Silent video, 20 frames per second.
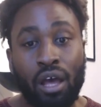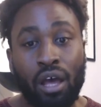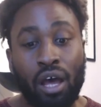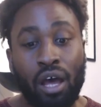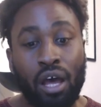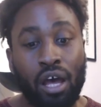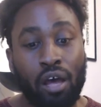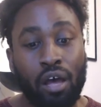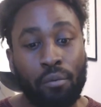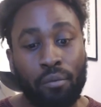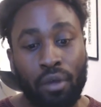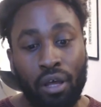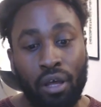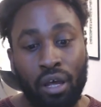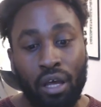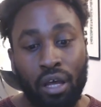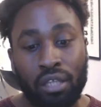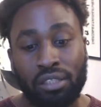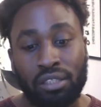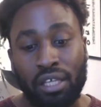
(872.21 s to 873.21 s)

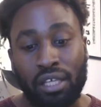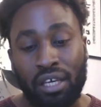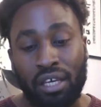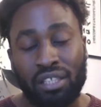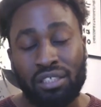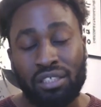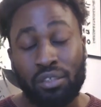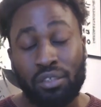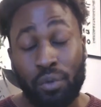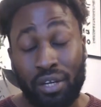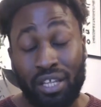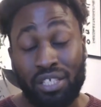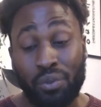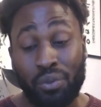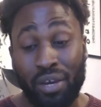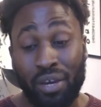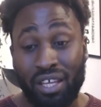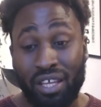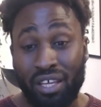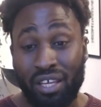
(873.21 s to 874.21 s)
I'd say in
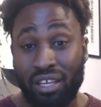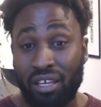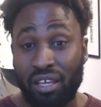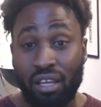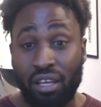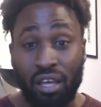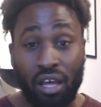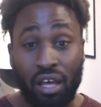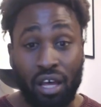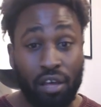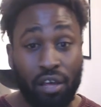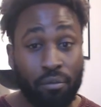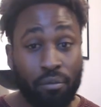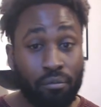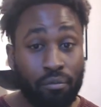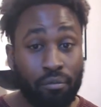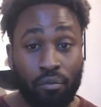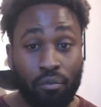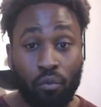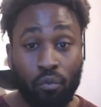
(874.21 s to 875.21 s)
2020,
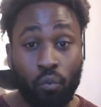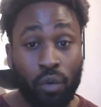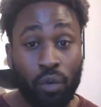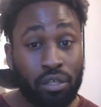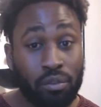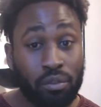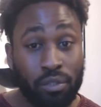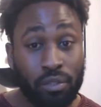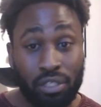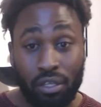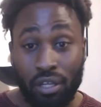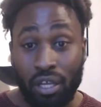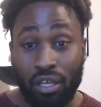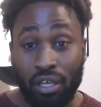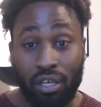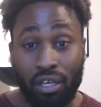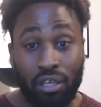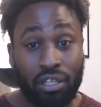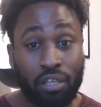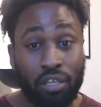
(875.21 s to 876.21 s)
we're so
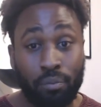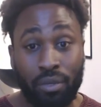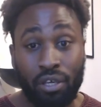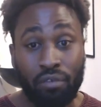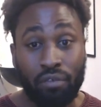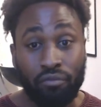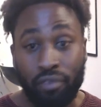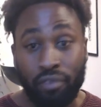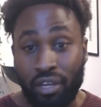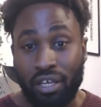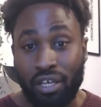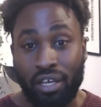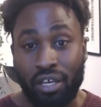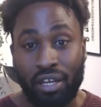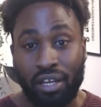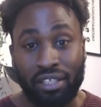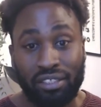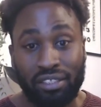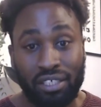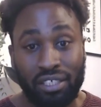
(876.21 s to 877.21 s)
lucky to be really
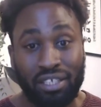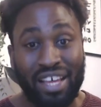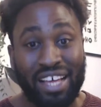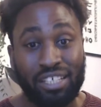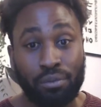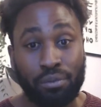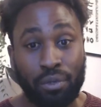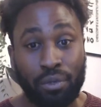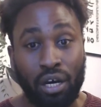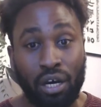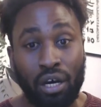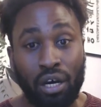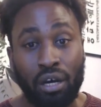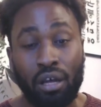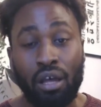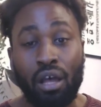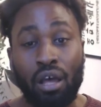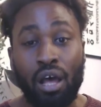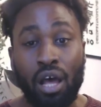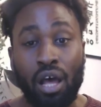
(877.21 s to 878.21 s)
connected as we are,
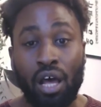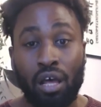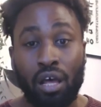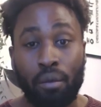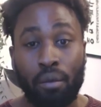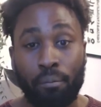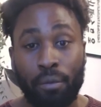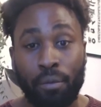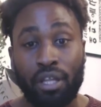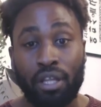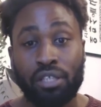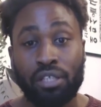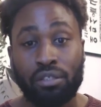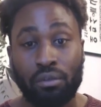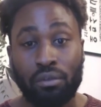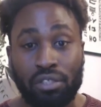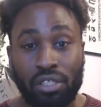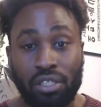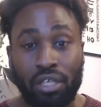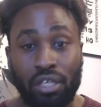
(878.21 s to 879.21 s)
but there's
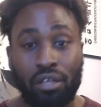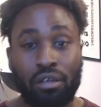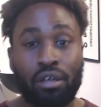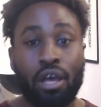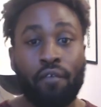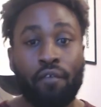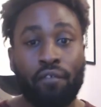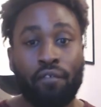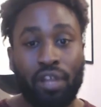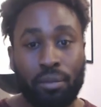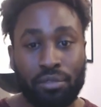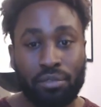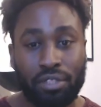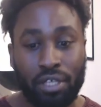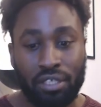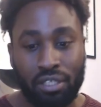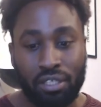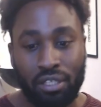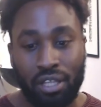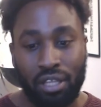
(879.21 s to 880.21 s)
also a flip
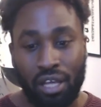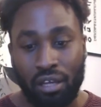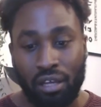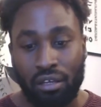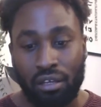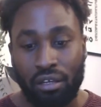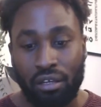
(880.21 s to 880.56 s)
side to that.